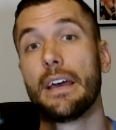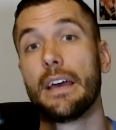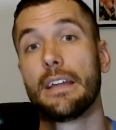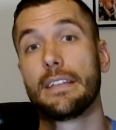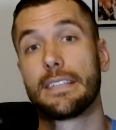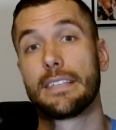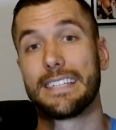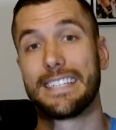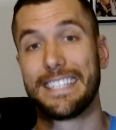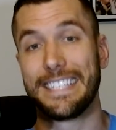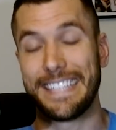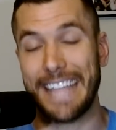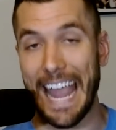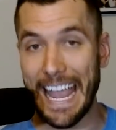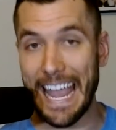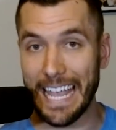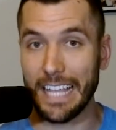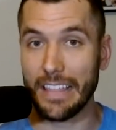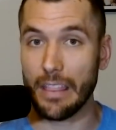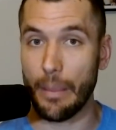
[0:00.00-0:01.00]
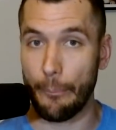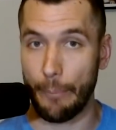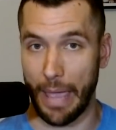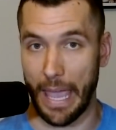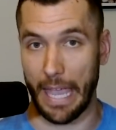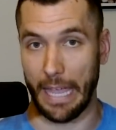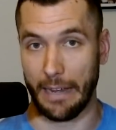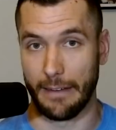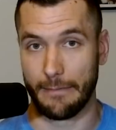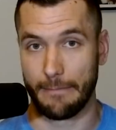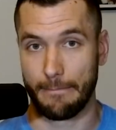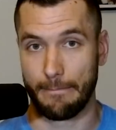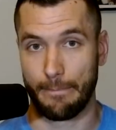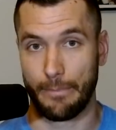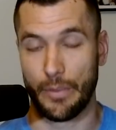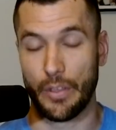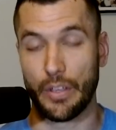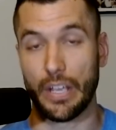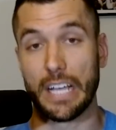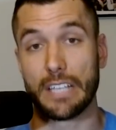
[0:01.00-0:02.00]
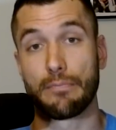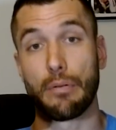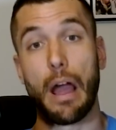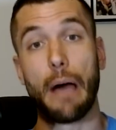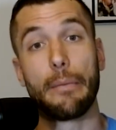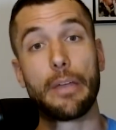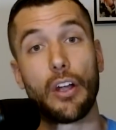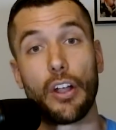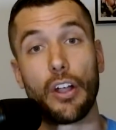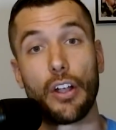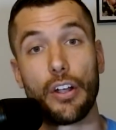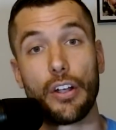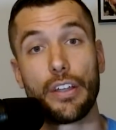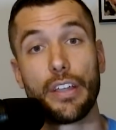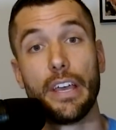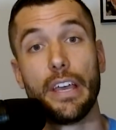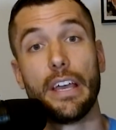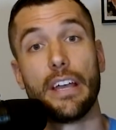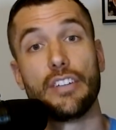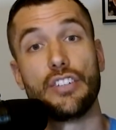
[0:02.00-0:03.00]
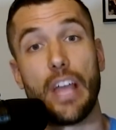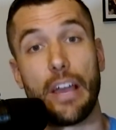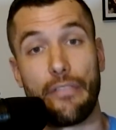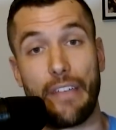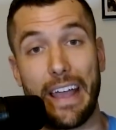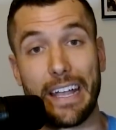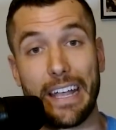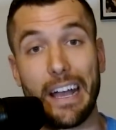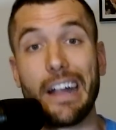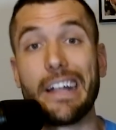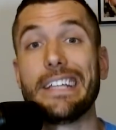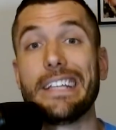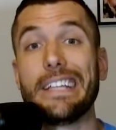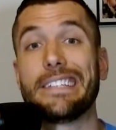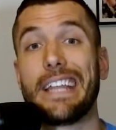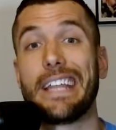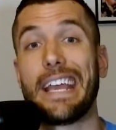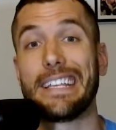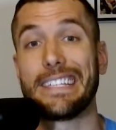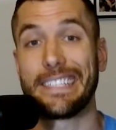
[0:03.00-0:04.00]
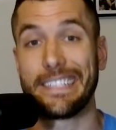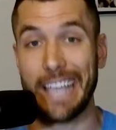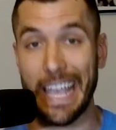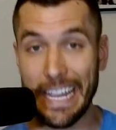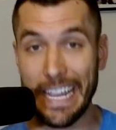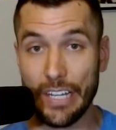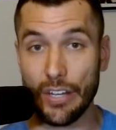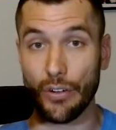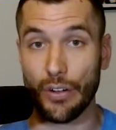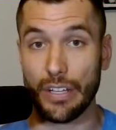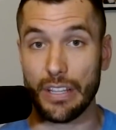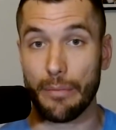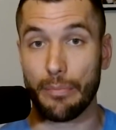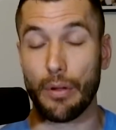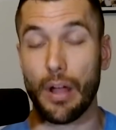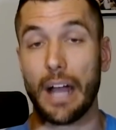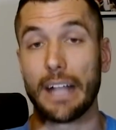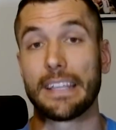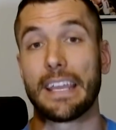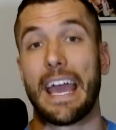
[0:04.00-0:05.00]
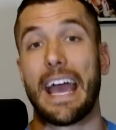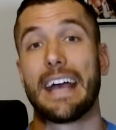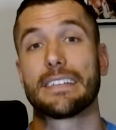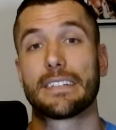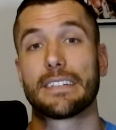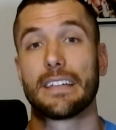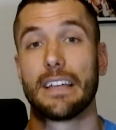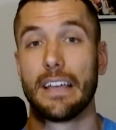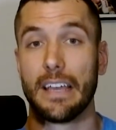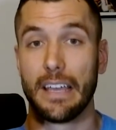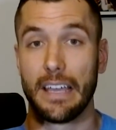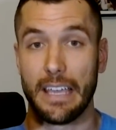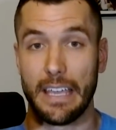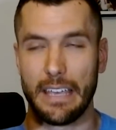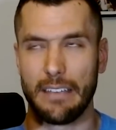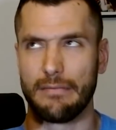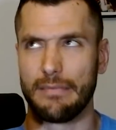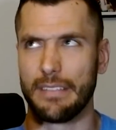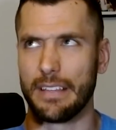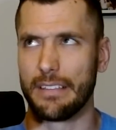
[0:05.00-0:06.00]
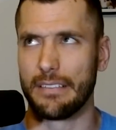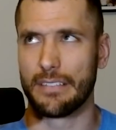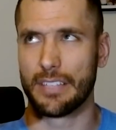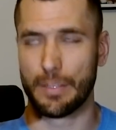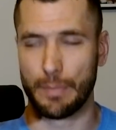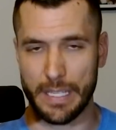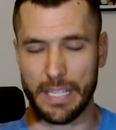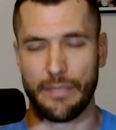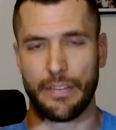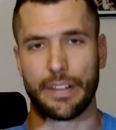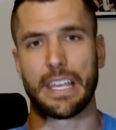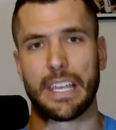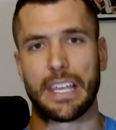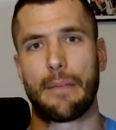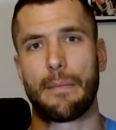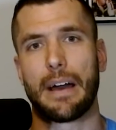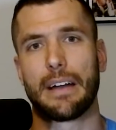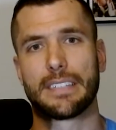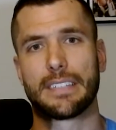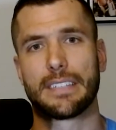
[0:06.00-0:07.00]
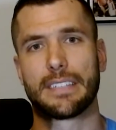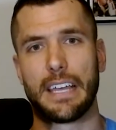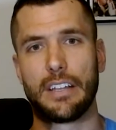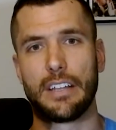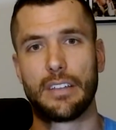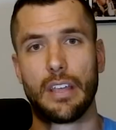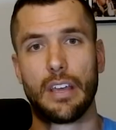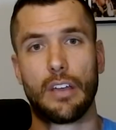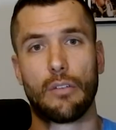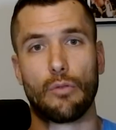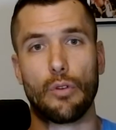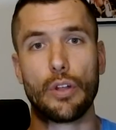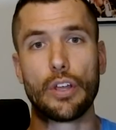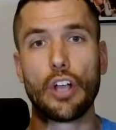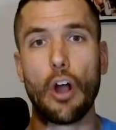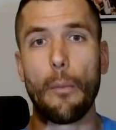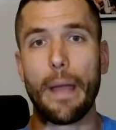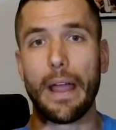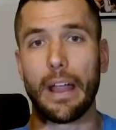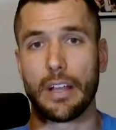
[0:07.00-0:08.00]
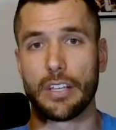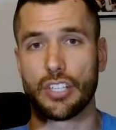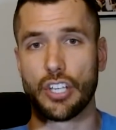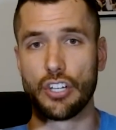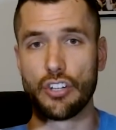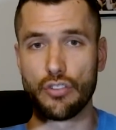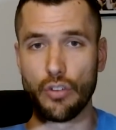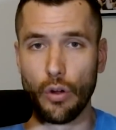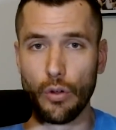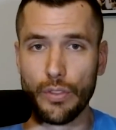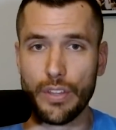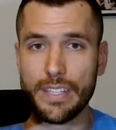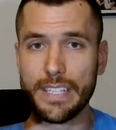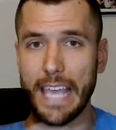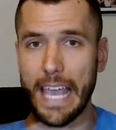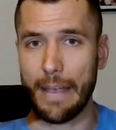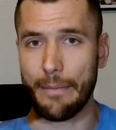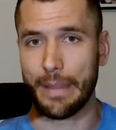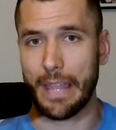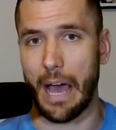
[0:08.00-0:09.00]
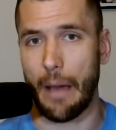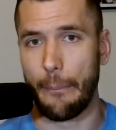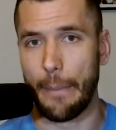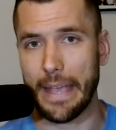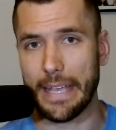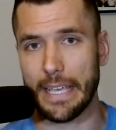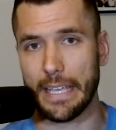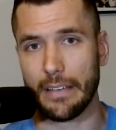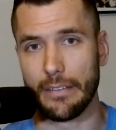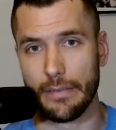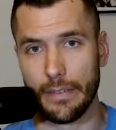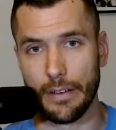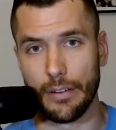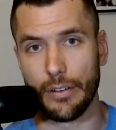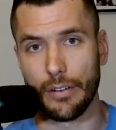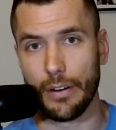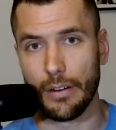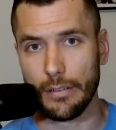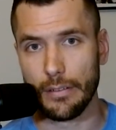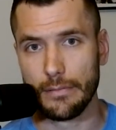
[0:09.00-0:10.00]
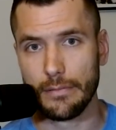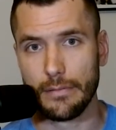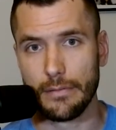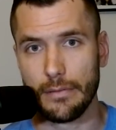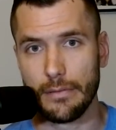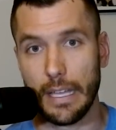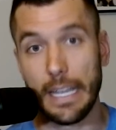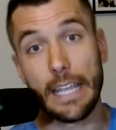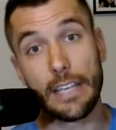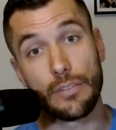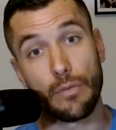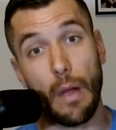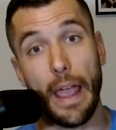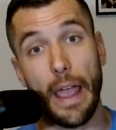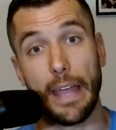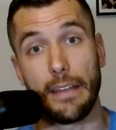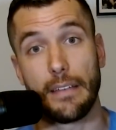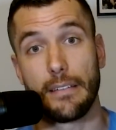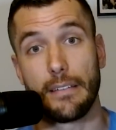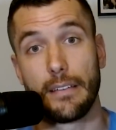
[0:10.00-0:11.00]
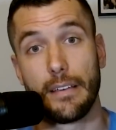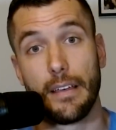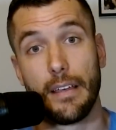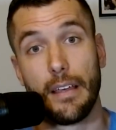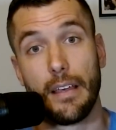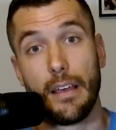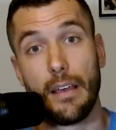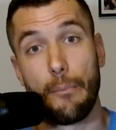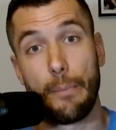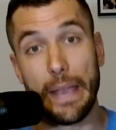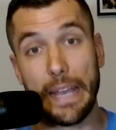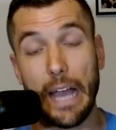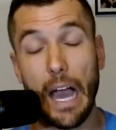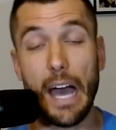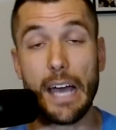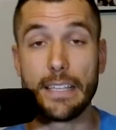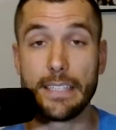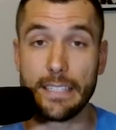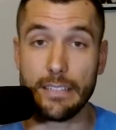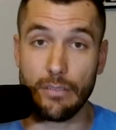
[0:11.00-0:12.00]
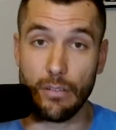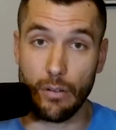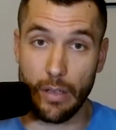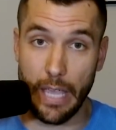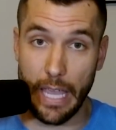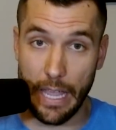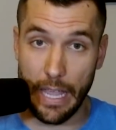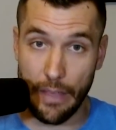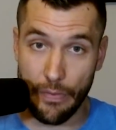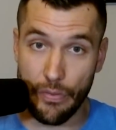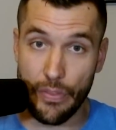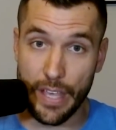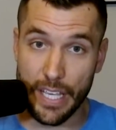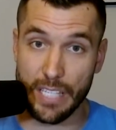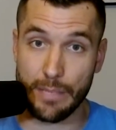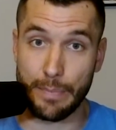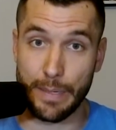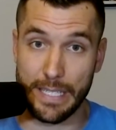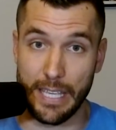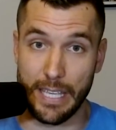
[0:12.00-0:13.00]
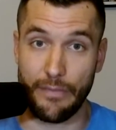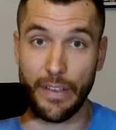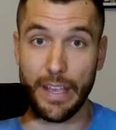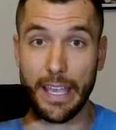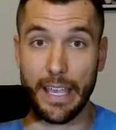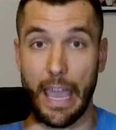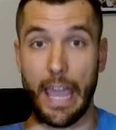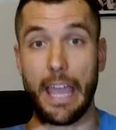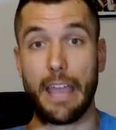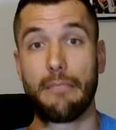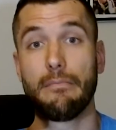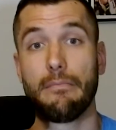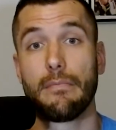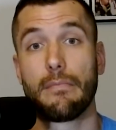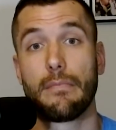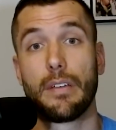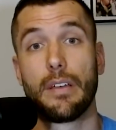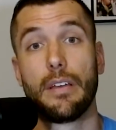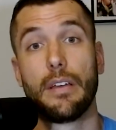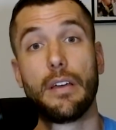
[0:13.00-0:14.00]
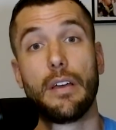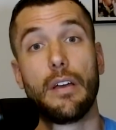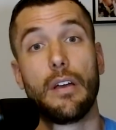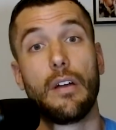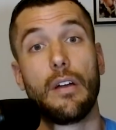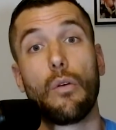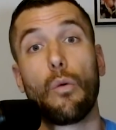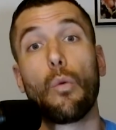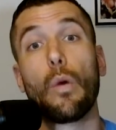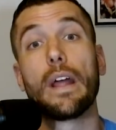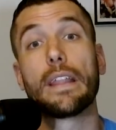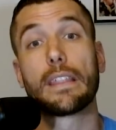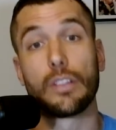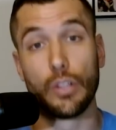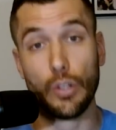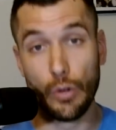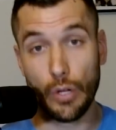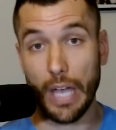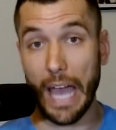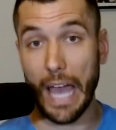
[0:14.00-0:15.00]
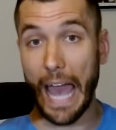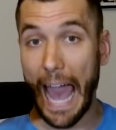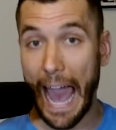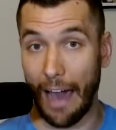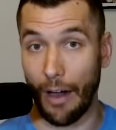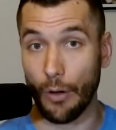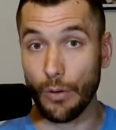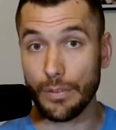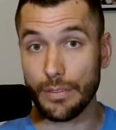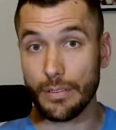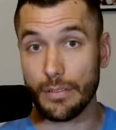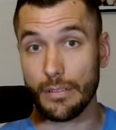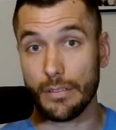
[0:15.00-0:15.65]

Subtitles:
to stay in the paint. You guys probably heard Jeff Van Gundy today say during the broadcast, he specifically came out and said, Rudy Gobert has controlled this game without making a field goal. And he's right. Because in this specific game, with Luka out,